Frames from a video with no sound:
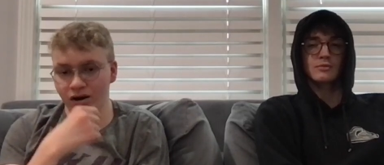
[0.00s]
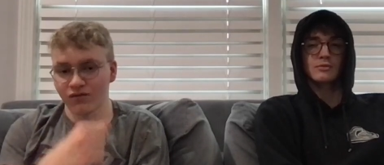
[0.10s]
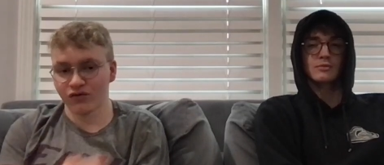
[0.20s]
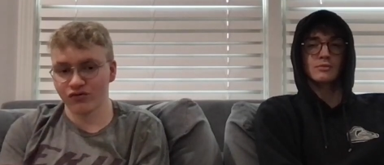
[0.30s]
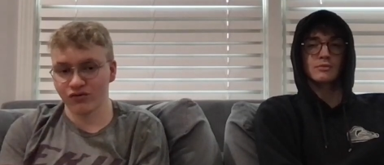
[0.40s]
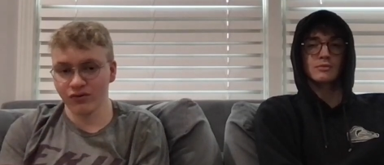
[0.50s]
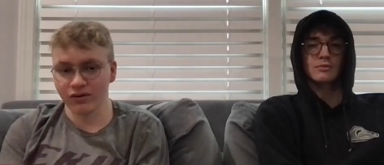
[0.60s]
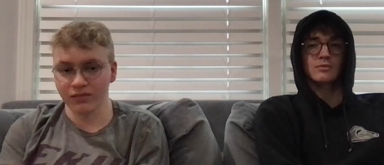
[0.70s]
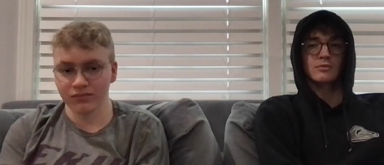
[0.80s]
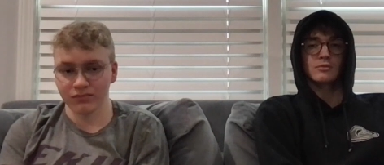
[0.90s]
Speaker 1: on virtue
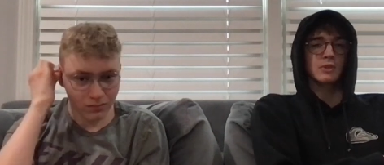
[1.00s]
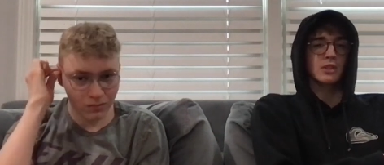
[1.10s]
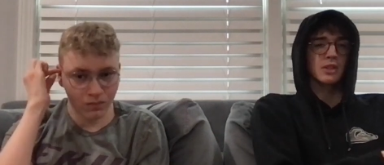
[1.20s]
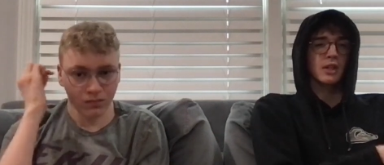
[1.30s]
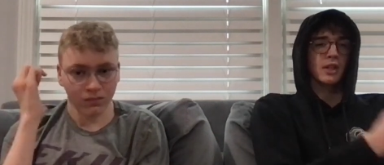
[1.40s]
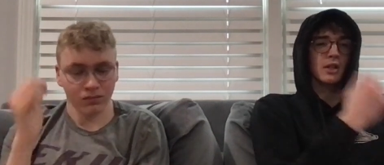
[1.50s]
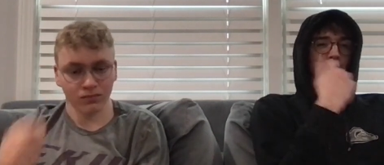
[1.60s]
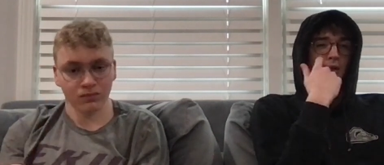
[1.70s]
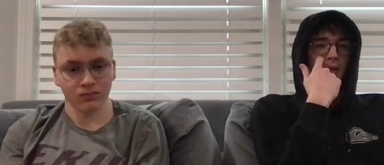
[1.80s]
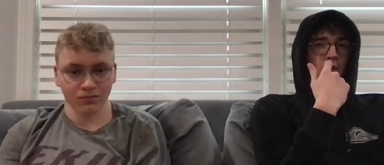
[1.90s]
theory?
Speaker 2: Was he like
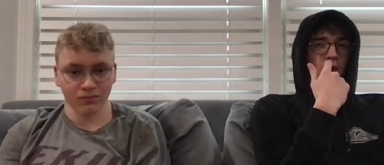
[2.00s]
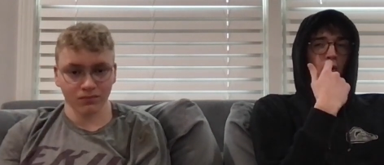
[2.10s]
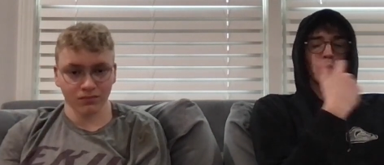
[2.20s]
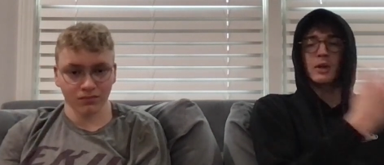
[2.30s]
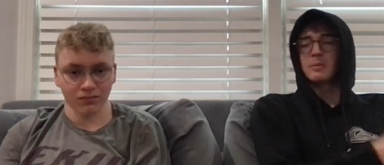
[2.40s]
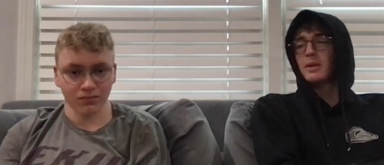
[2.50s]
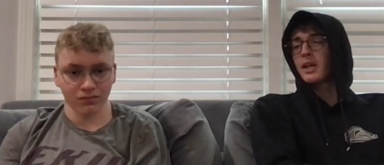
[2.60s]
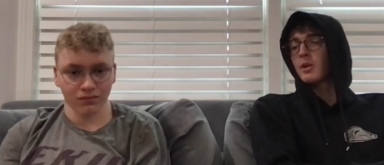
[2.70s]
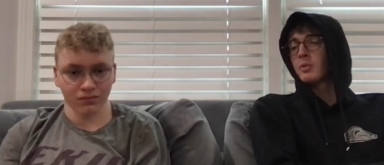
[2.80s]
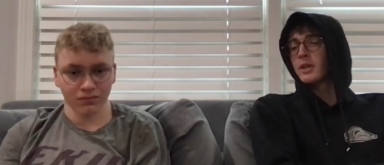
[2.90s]
a like a way
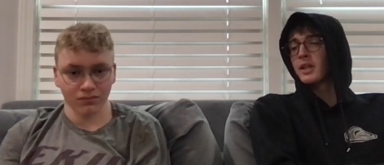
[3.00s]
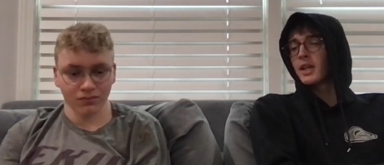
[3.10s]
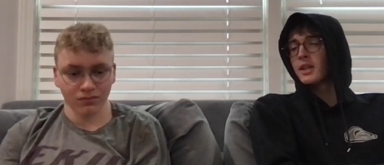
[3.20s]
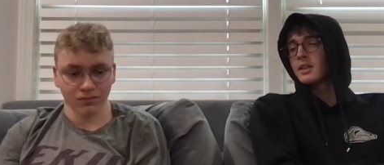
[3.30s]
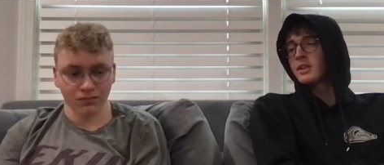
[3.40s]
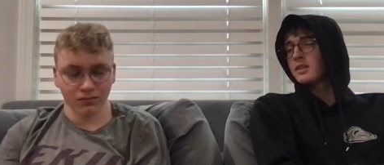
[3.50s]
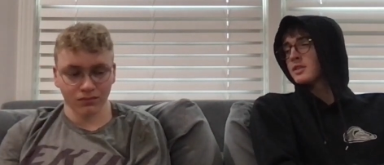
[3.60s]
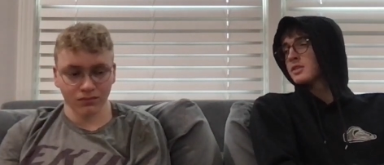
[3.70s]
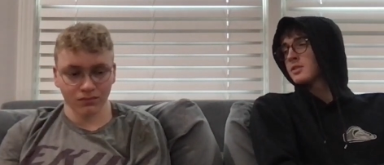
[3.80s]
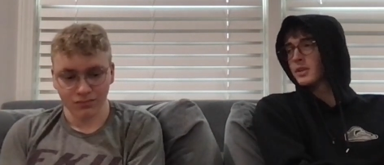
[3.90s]
back when
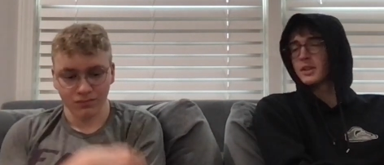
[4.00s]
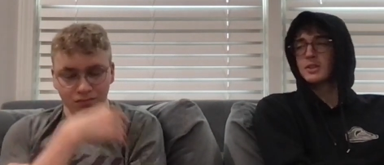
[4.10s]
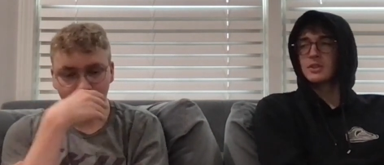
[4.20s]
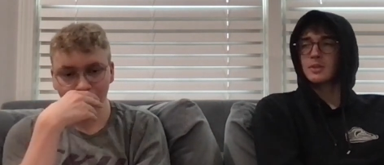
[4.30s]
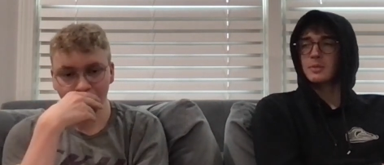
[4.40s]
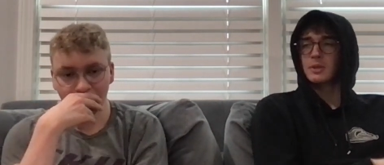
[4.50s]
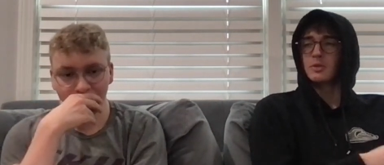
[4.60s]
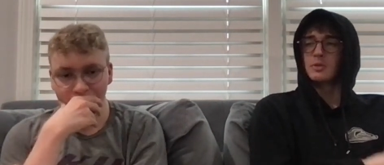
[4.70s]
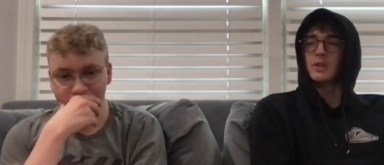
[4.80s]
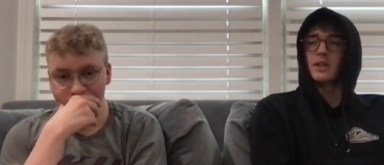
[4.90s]
atheist, like just somebody
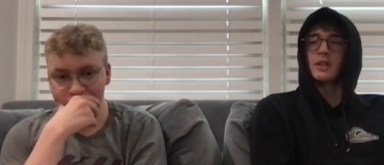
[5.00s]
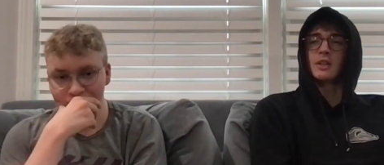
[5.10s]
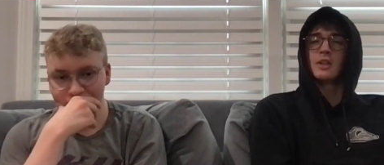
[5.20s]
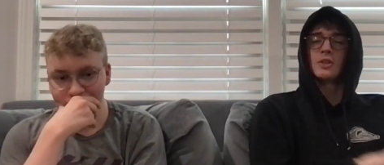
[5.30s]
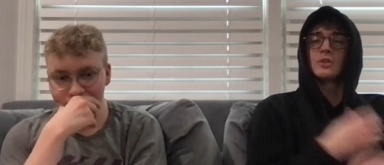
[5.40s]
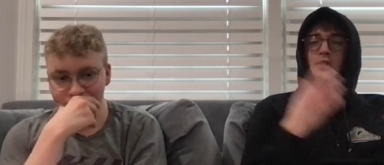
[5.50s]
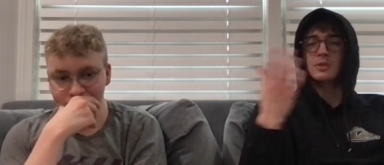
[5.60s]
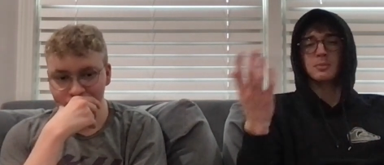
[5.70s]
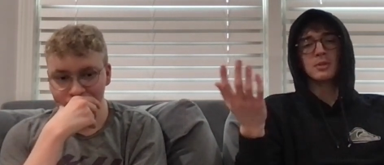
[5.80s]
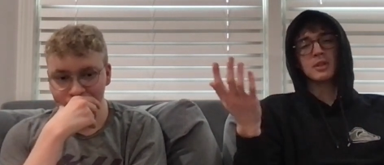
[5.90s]
who like who
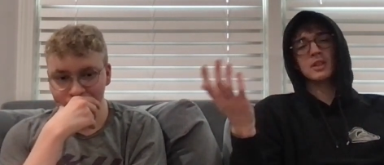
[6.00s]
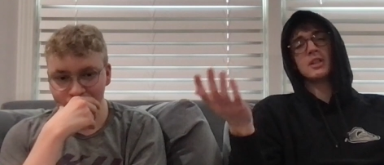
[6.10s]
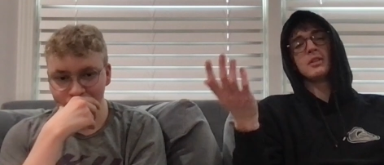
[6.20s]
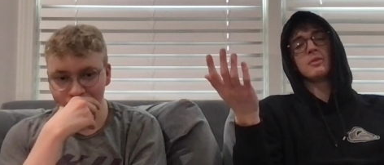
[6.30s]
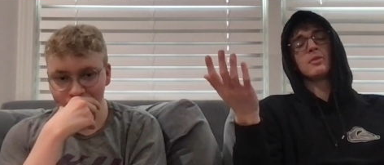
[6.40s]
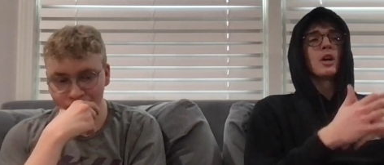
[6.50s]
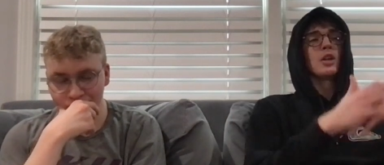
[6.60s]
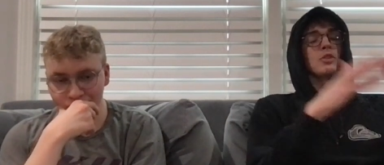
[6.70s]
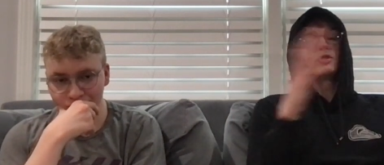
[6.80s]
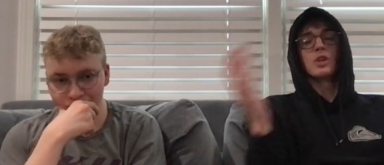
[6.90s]
doesn't believe a
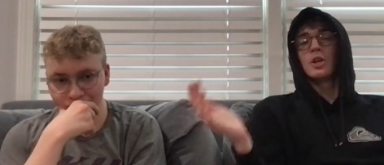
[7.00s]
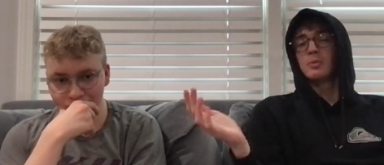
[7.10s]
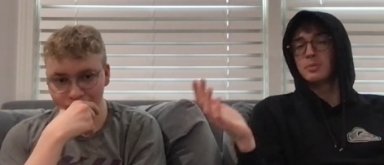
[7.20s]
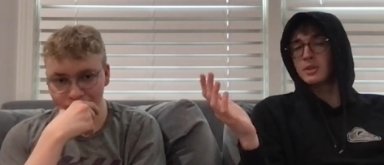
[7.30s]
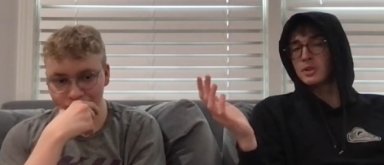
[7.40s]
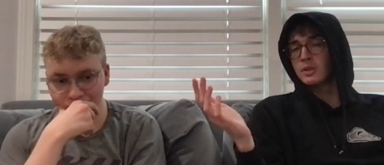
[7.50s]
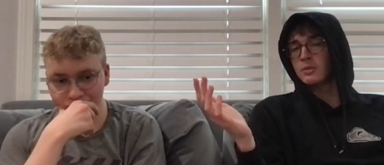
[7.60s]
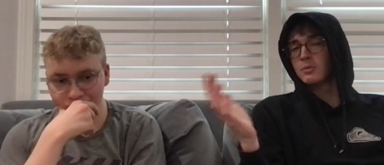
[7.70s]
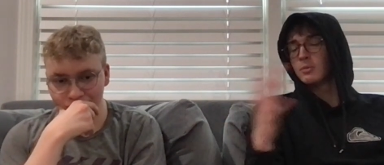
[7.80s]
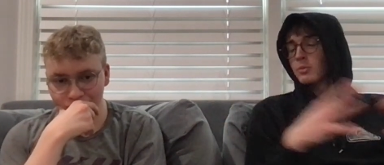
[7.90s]
utopian
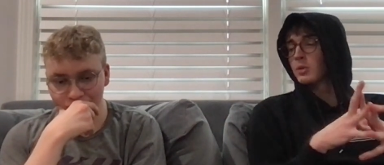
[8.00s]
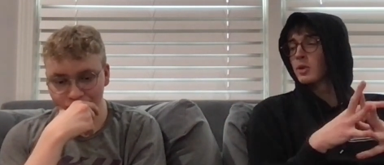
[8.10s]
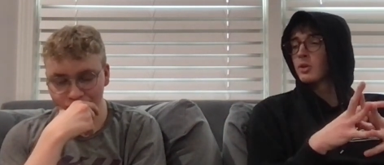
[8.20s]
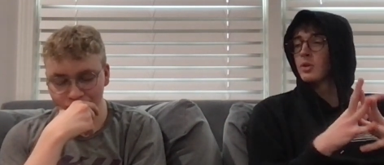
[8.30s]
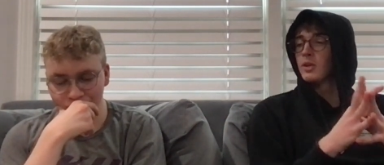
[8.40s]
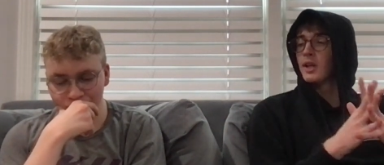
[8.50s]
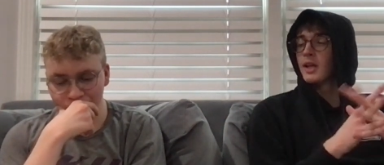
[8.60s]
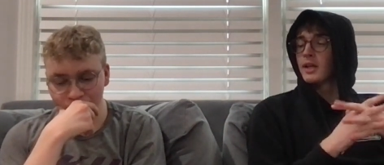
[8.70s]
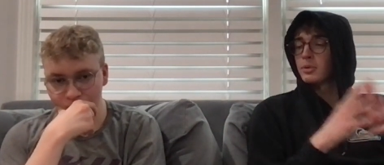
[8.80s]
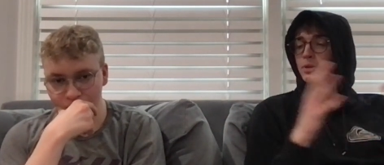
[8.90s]
world
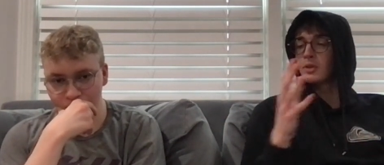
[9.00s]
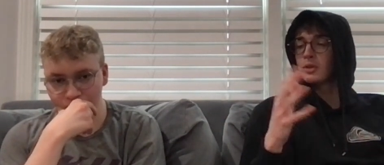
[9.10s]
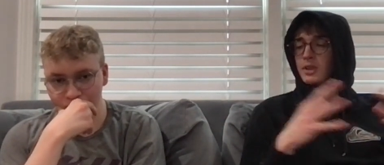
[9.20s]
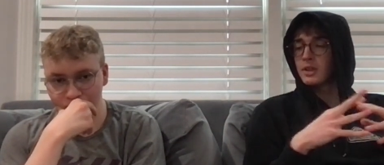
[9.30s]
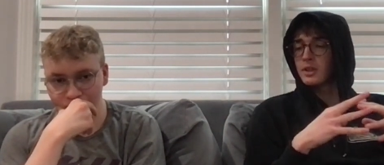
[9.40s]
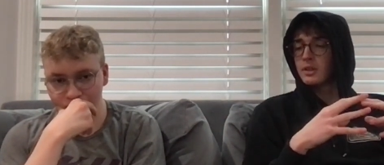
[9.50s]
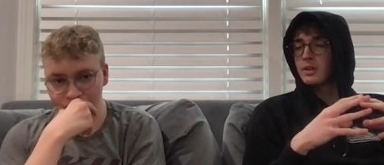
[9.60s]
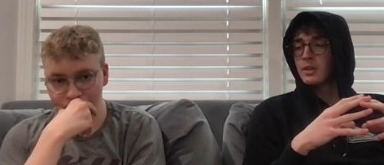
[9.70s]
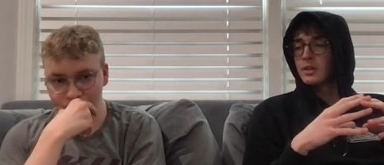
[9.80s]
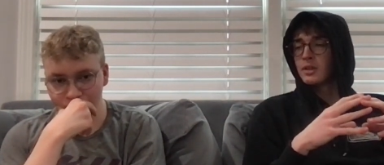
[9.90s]
like Plato did?
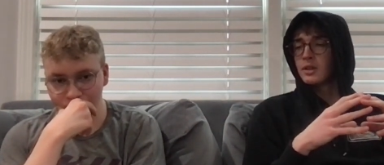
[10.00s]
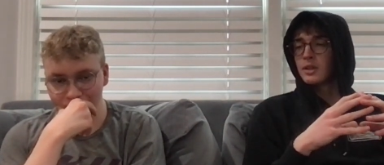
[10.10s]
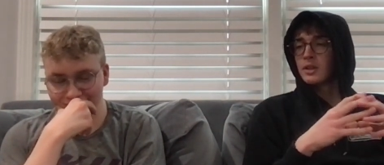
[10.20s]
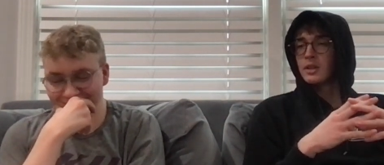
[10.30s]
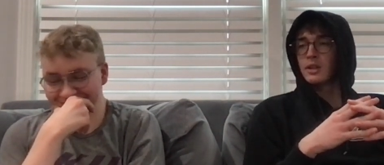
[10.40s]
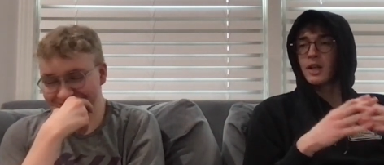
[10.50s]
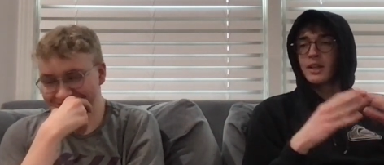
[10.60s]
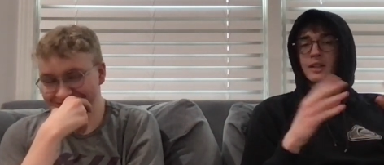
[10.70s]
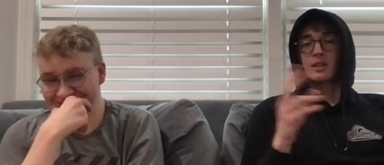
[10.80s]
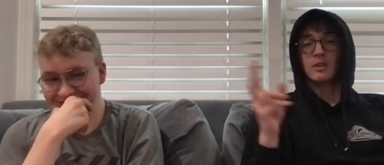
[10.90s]

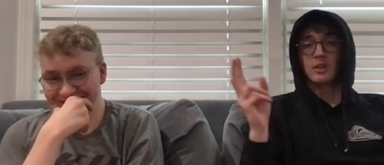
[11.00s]
Like, uh,